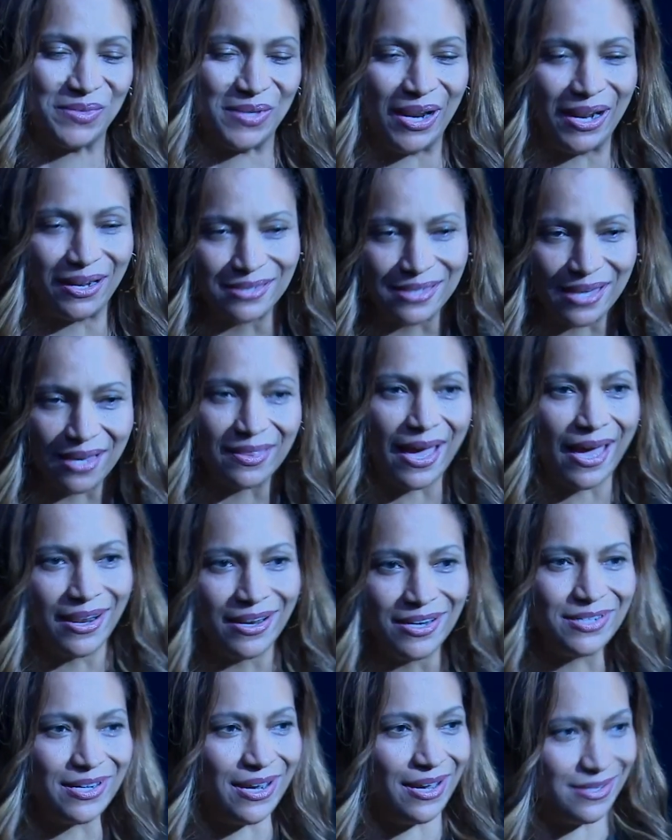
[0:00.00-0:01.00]
I say
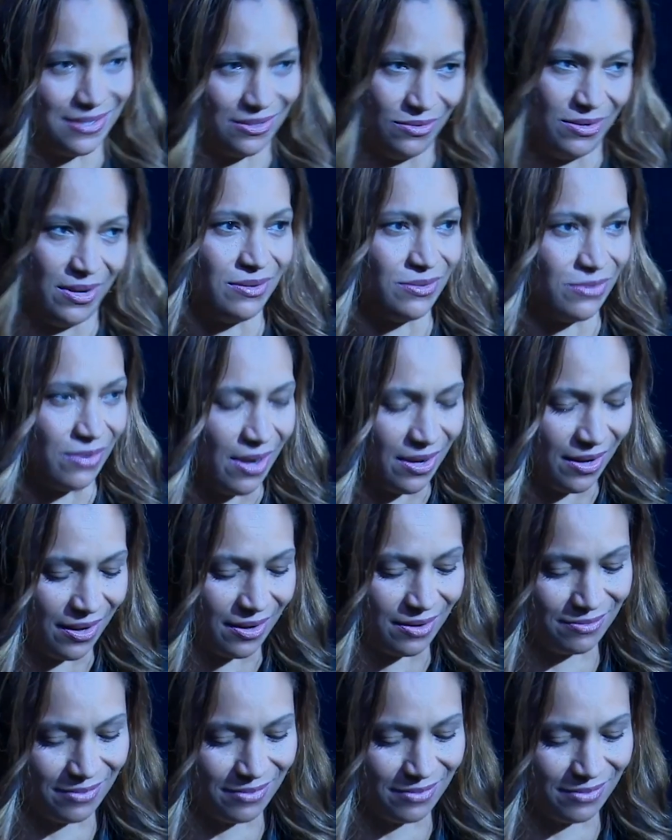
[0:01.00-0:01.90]
that in jest, okay? Trying to get